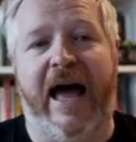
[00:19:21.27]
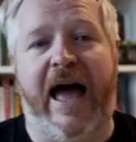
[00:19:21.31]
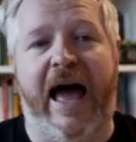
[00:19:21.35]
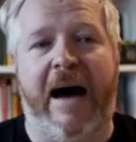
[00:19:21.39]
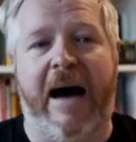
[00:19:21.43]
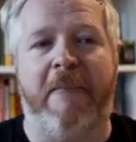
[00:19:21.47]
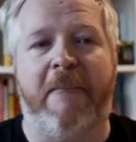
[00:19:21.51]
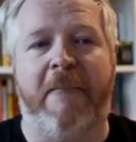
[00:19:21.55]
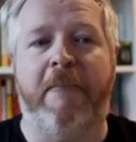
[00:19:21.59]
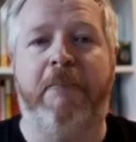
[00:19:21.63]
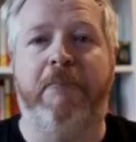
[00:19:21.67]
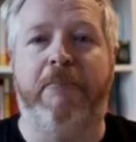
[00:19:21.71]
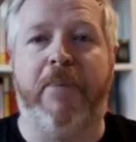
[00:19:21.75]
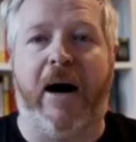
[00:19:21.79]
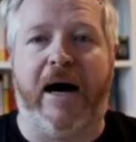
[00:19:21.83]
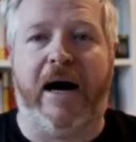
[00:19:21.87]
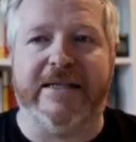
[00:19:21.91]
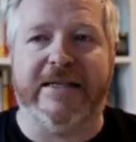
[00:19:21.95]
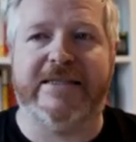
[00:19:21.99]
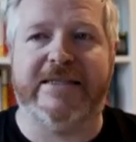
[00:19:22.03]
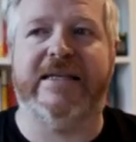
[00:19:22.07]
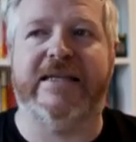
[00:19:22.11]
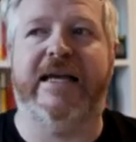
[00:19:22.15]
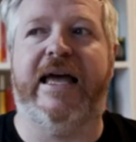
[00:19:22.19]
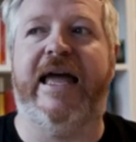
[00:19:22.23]
Um,
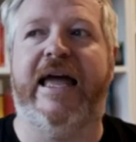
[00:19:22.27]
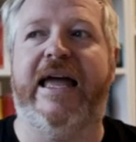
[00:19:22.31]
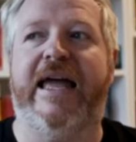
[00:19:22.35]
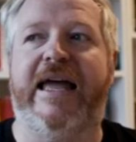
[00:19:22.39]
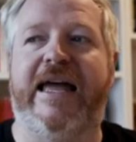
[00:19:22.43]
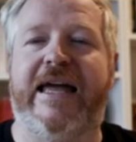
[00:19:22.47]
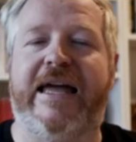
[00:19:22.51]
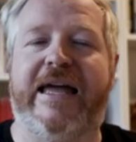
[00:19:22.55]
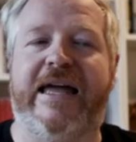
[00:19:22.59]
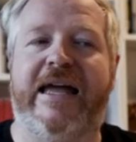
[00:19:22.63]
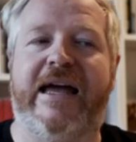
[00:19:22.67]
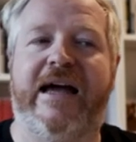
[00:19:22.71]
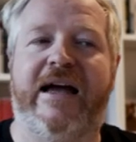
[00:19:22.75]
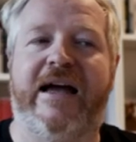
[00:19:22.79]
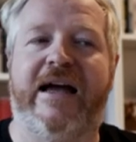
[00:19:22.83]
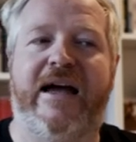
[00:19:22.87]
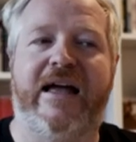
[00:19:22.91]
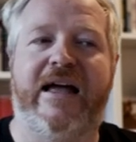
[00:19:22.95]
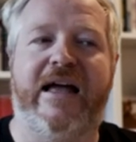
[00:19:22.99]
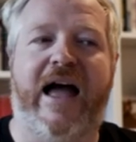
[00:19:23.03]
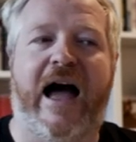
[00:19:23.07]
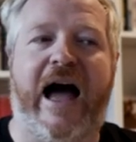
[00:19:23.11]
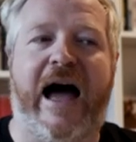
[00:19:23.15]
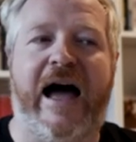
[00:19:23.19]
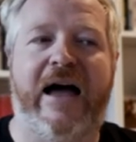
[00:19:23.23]
but a,
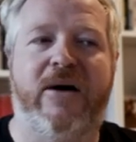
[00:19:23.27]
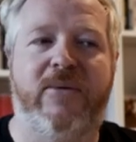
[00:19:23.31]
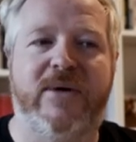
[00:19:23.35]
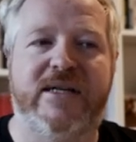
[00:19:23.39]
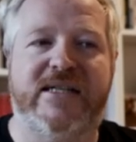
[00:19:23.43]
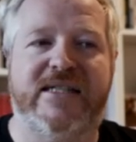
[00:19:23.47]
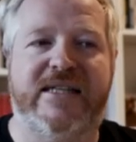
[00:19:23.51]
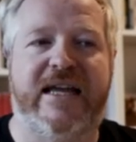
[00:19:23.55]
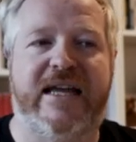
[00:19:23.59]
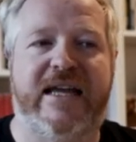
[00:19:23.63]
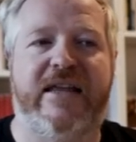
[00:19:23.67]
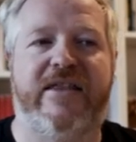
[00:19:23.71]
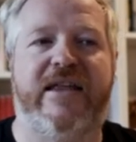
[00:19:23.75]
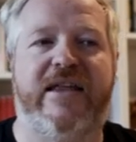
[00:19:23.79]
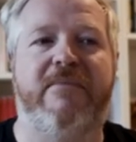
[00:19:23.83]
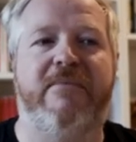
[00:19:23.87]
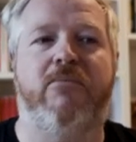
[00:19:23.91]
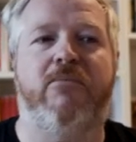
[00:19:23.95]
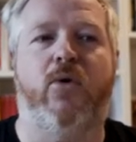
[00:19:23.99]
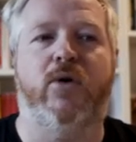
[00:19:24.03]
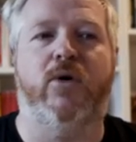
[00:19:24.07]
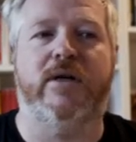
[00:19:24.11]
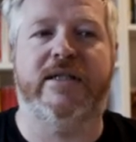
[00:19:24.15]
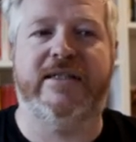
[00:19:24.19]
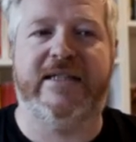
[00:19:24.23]
I would say
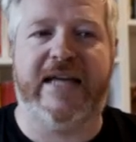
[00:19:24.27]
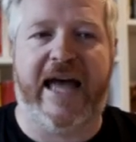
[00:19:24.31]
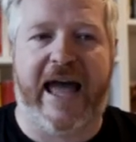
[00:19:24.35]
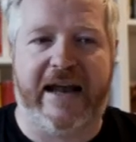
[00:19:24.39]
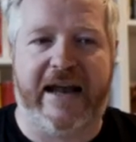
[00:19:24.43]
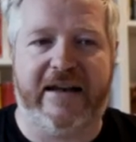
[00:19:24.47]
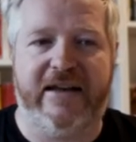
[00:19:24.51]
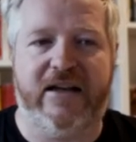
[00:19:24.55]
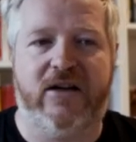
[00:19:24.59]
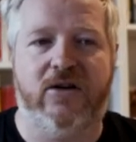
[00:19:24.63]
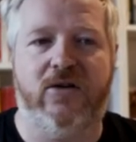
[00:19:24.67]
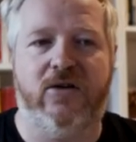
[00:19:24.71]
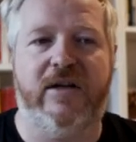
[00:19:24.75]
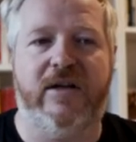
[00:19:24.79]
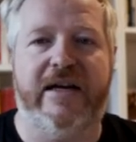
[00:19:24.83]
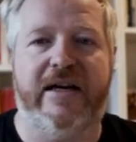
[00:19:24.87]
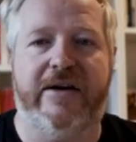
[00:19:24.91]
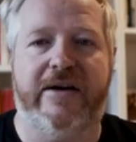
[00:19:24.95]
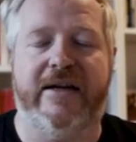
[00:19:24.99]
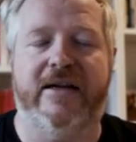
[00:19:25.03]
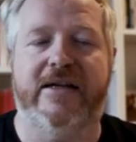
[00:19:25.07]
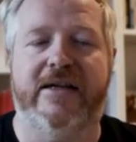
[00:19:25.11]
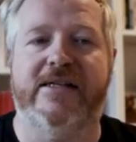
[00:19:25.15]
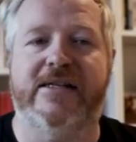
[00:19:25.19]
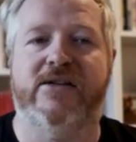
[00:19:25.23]
that more technical
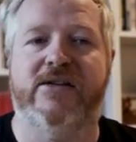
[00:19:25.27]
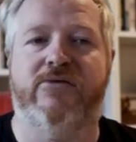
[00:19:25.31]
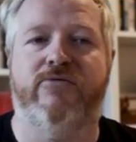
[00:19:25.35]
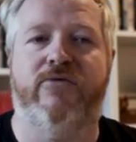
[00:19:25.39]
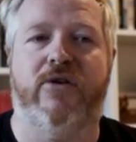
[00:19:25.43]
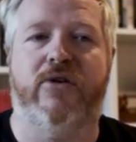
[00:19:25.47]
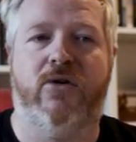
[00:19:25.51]
areas